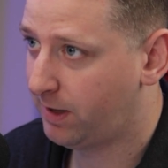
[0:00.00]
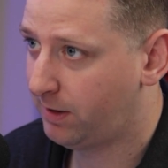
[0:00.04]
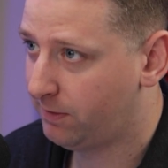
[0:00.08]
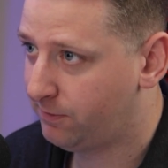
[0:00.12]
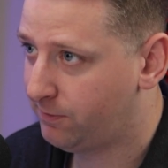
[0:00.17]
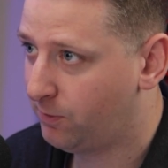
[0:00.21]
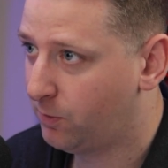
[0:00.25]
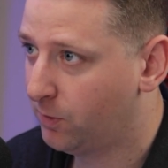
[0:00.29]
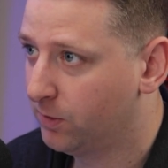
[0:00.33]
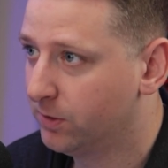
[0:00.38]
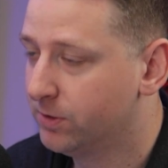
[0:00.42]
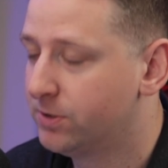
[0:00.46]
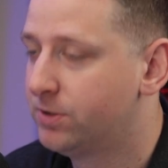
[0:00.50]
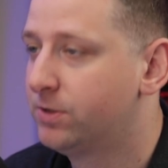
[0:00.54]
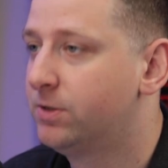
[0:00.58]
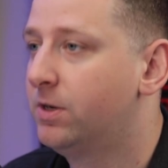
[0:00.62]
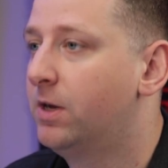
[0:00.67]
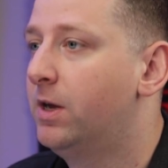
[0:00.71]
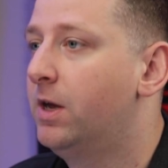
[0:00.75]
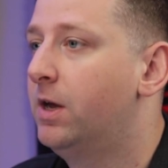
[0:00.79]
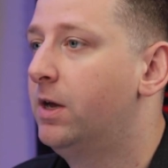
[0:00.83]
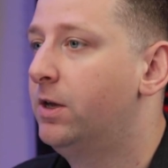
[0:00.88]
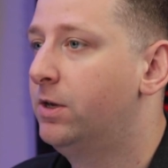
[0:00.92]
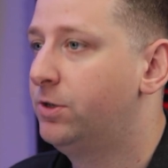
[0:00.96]
by the force.
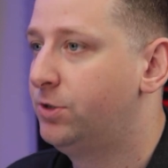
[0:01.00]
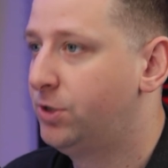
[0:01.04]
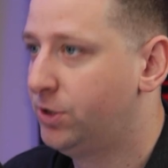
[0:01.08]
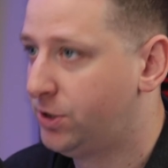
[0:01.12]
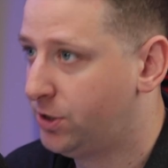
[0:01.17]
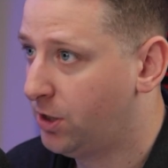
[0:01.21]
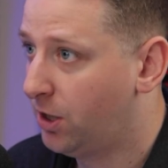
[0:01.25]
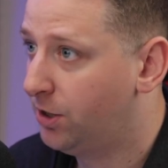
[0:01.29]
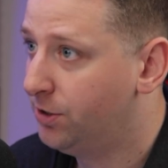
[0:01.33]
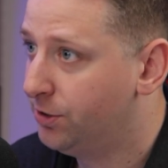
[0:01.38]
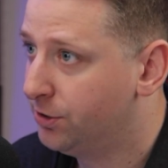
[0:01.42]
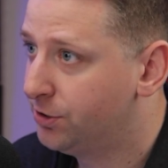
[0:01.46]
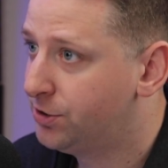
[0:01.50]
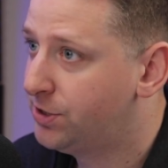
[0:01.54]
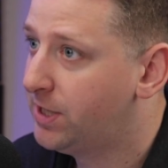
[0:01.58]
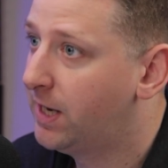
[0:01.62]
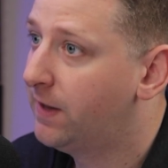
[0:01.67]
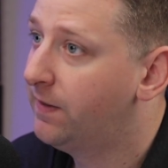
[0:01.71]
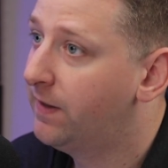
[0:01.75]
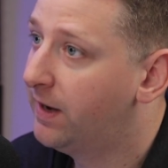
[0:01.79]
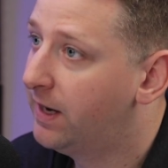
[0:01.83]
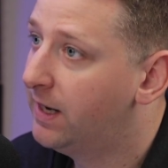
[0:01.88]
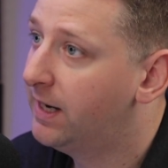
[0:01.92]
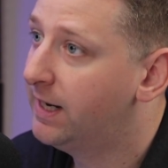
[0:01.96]
Just
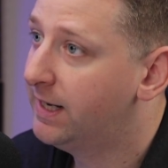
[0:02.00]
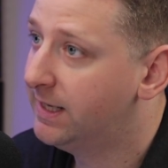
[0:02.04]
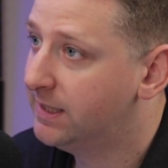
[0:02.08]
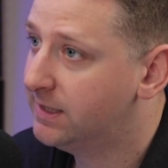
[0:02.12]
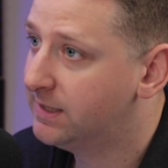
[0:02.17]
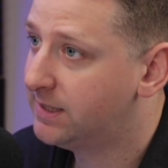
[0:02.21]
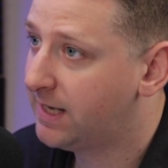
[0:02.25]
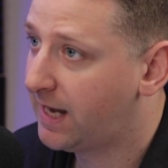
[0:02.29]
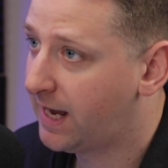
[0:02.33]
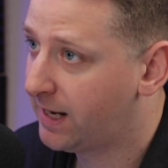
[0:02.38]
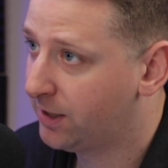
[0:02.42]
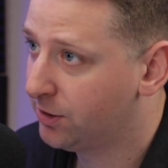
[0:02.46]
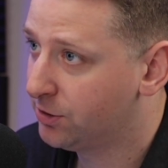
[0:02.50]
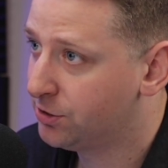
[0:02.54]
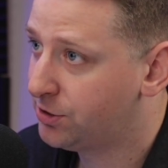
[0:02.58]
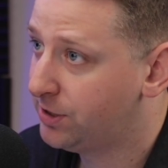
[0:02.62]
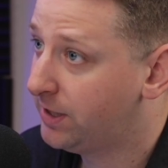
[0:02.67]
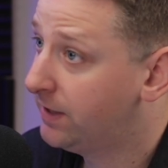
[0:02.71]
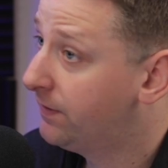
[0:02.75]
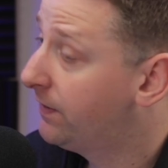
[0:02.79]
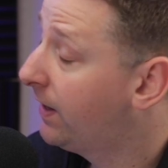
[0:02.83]
understand that it is energy.